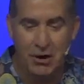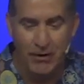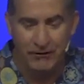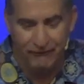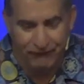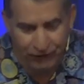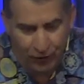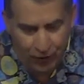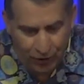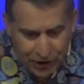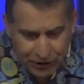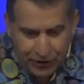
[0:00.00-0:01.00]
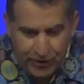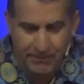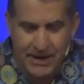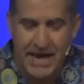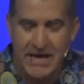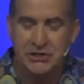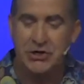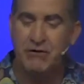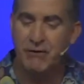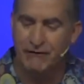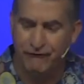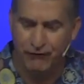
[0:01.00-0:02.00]
with full
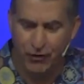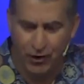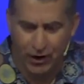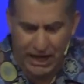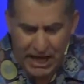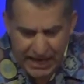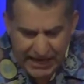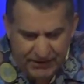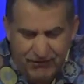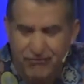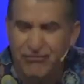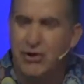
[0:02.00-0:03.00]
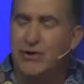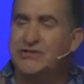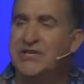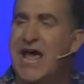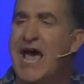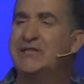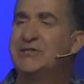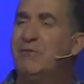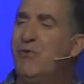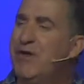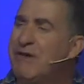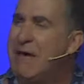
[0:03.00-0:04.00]
determination, with full
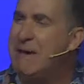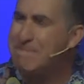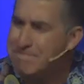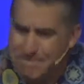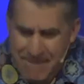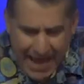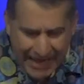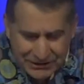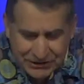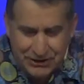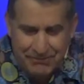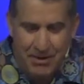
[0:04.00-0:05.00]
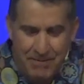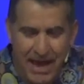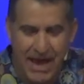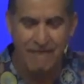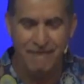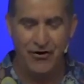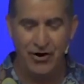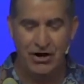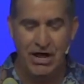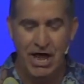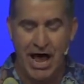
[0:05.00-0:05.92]
enthusiasm, with maximum effort,